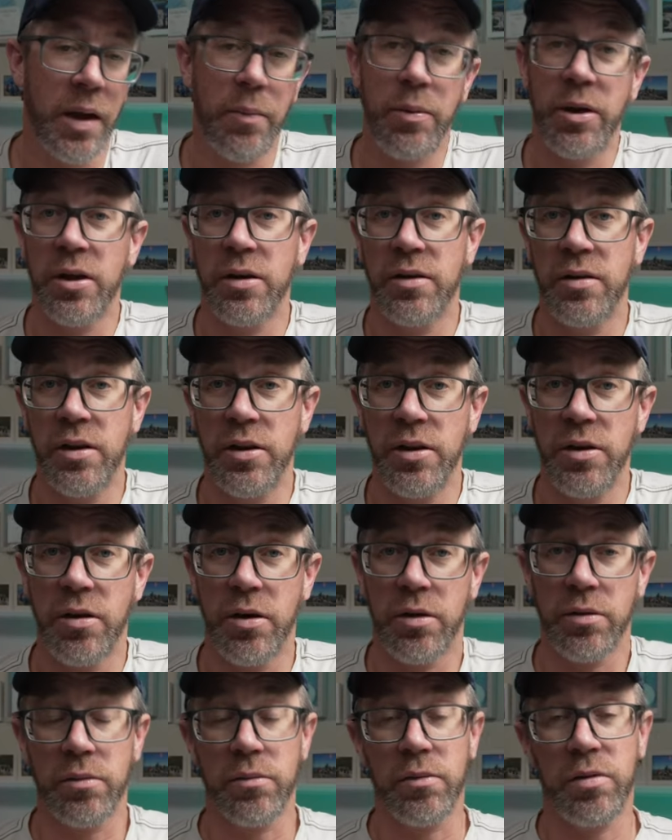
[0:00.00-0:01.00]
And we continued
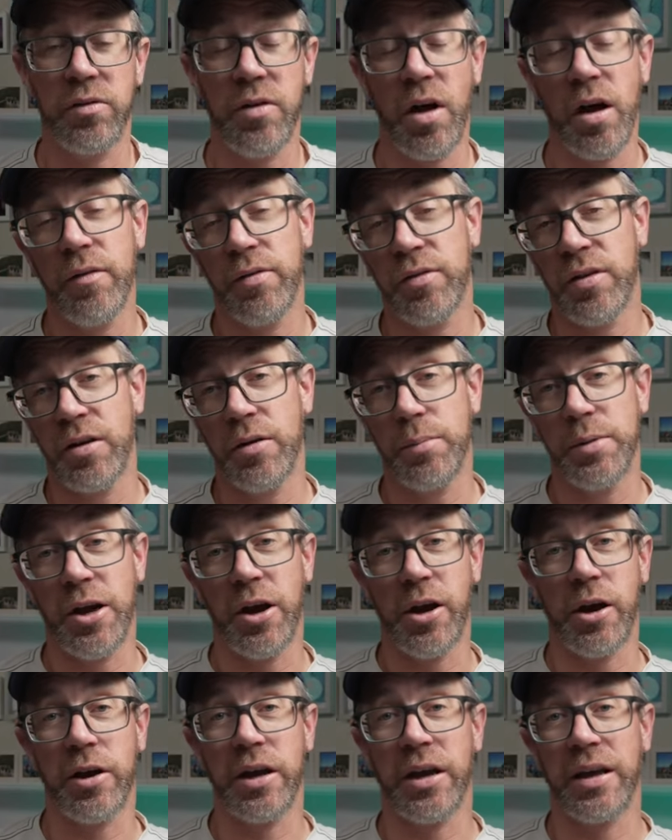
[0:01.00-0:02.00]
on. Stove seemed to be
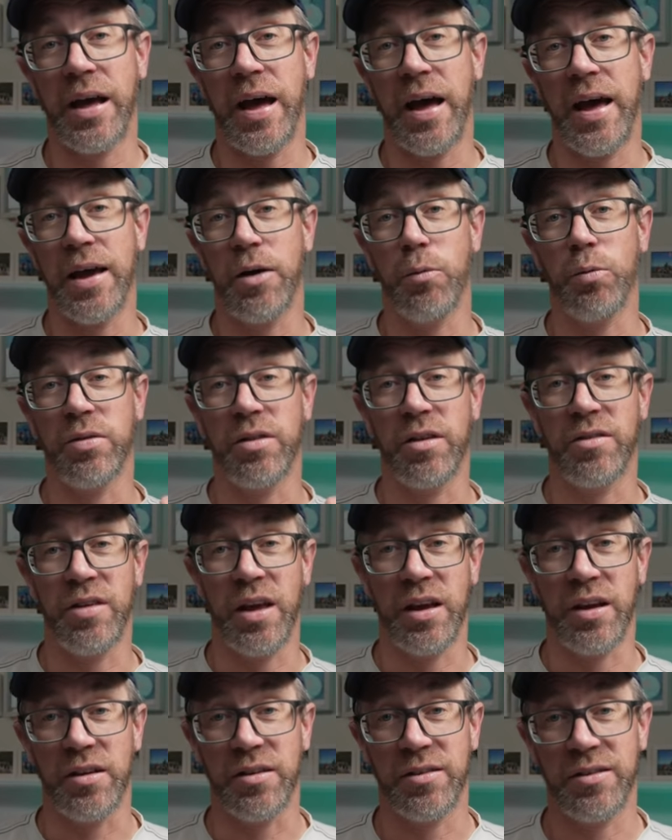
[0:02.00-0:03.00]
going okay with the
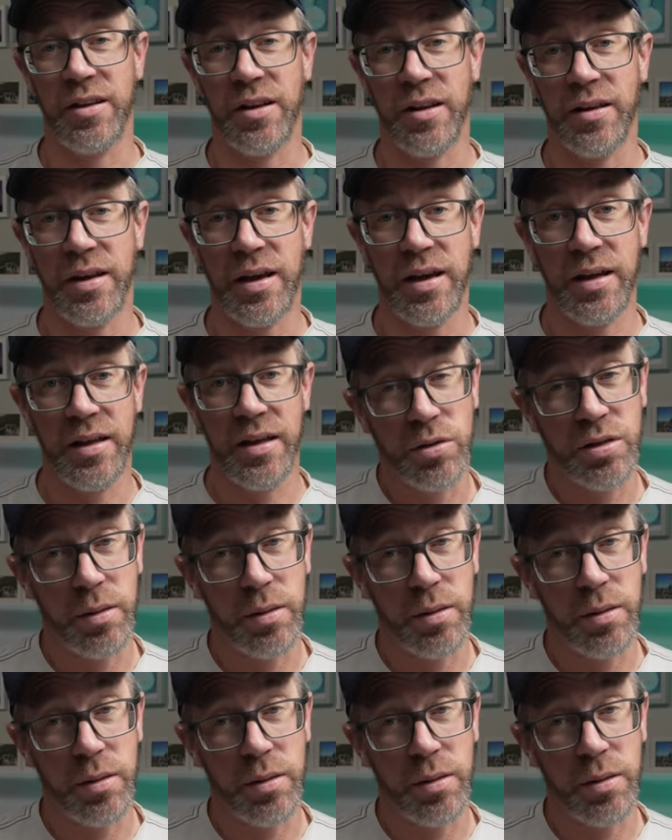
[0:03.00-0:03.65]
second cylinder.